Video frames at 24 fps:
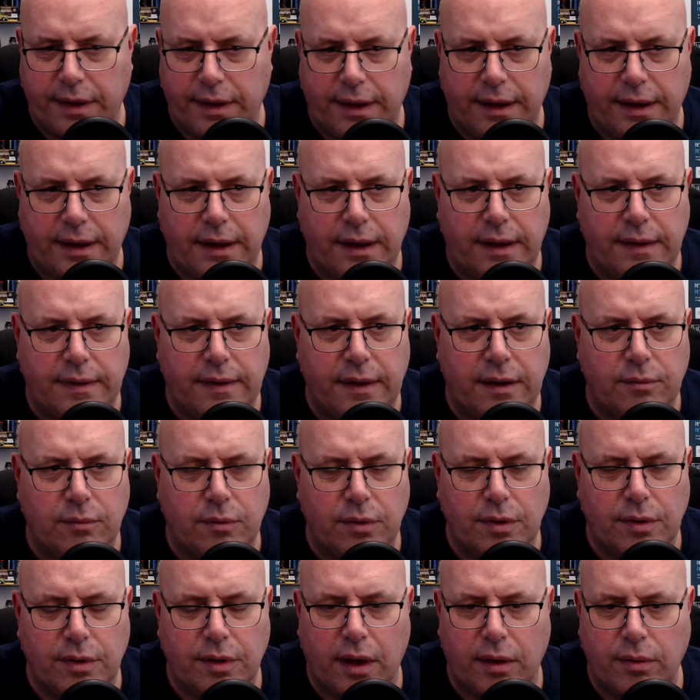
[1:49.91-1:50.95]
And then
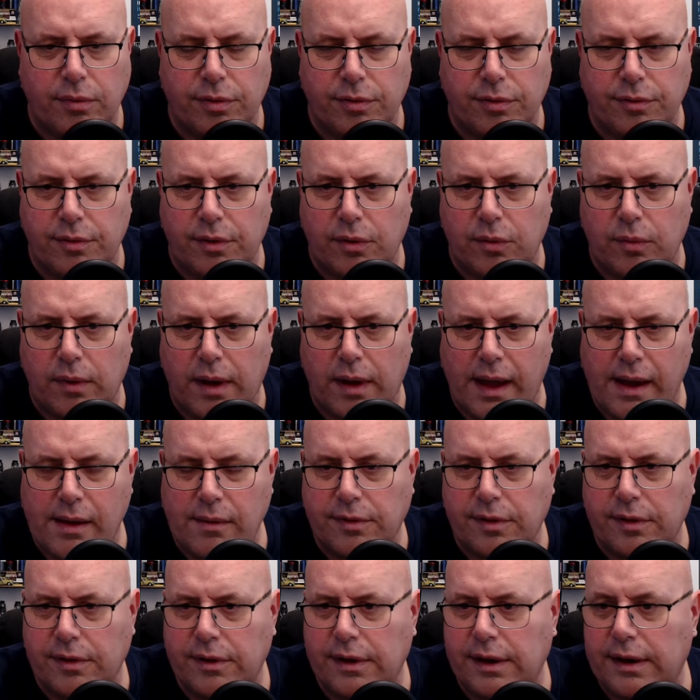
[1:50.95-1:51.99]
we'll go through how
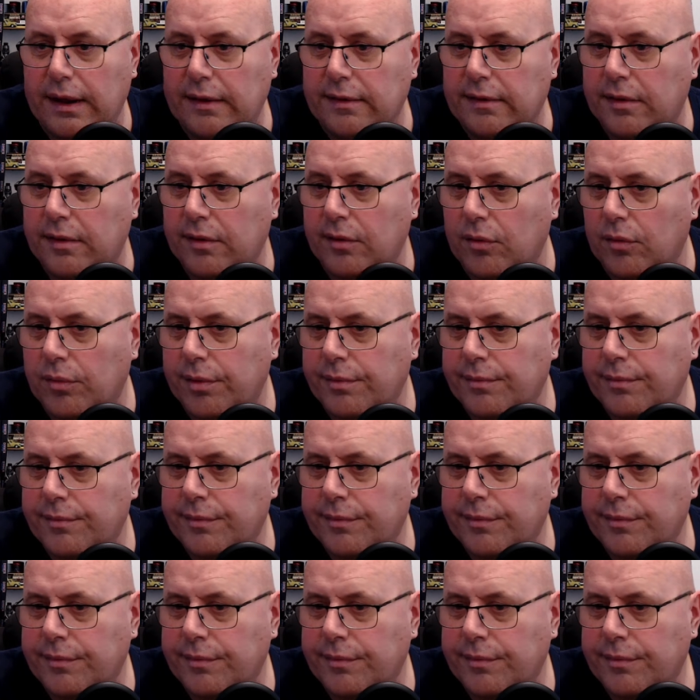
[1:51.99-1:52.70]
to connect it up,